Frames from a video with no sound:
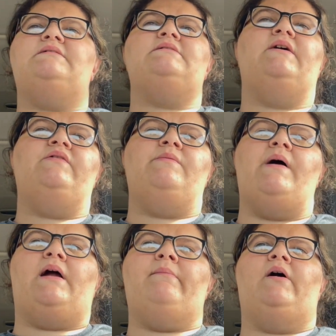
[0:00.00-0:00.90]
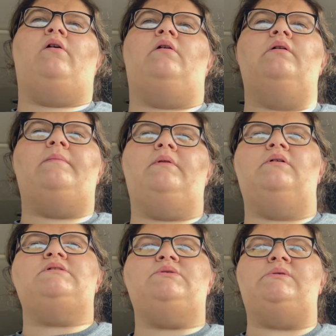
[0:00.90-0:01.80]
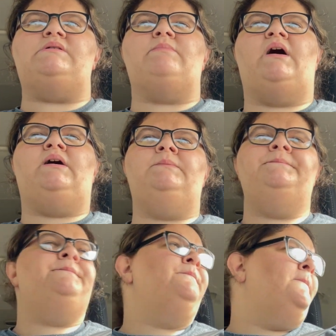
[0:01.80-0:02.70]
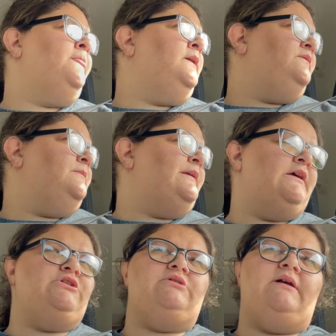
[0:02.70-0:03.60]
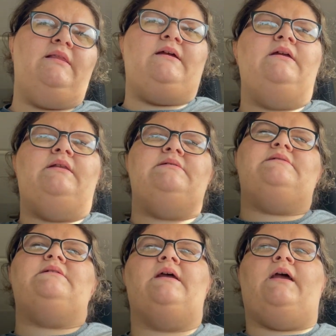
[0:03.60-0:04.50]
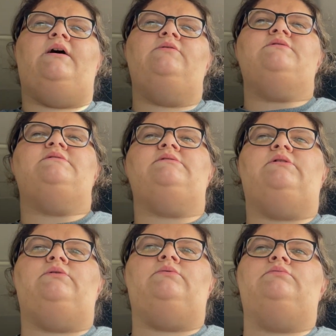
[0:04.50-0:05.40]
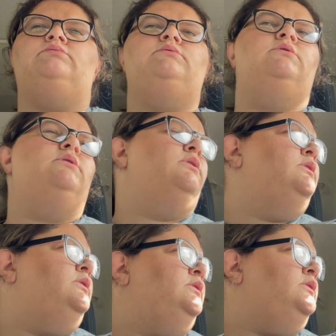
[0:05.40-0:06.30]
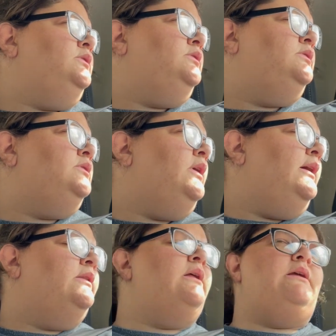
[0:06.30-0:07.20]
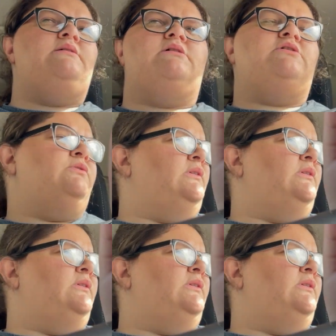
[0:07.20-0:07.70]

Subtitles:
stuff in the back of my car that belongs to his mom from yesterday that he needs to take out. So I think he's going to do